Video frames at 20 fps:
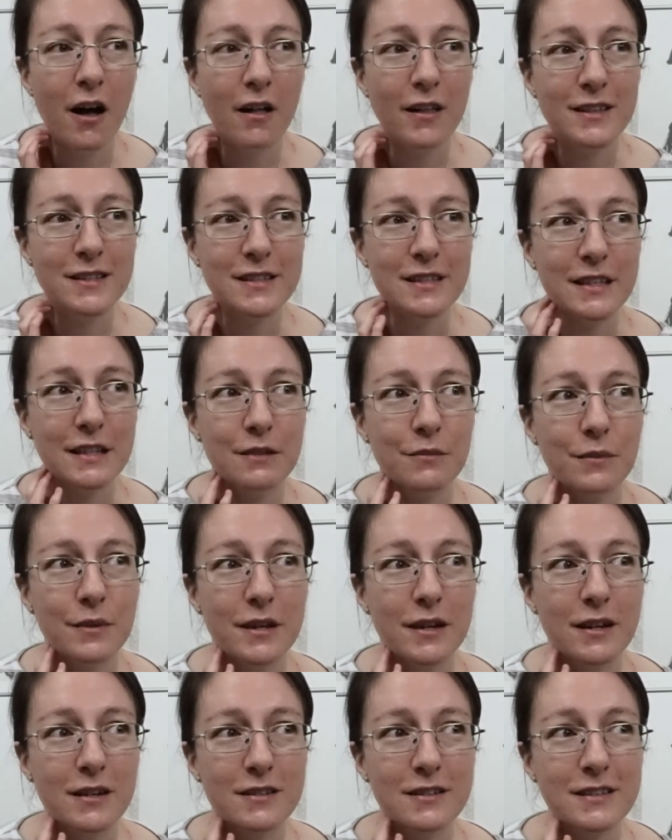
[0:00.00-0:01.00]
Let's see, what
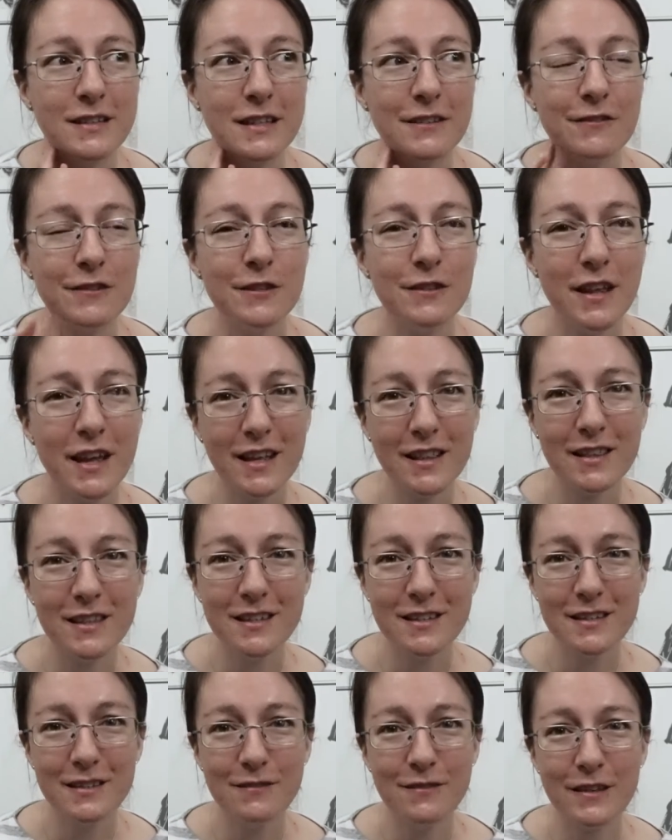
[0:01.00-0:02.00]
else? If you like
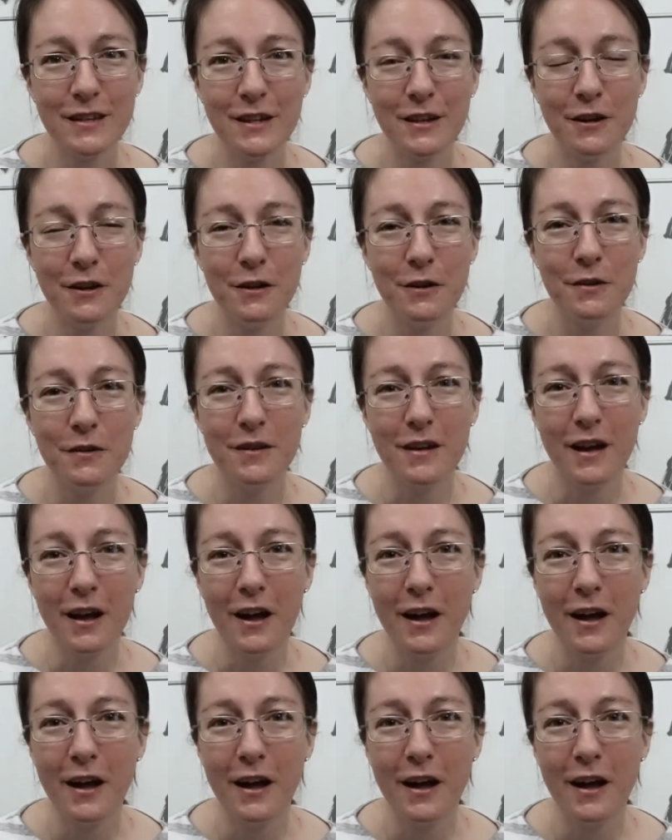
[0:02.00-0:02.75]
this video,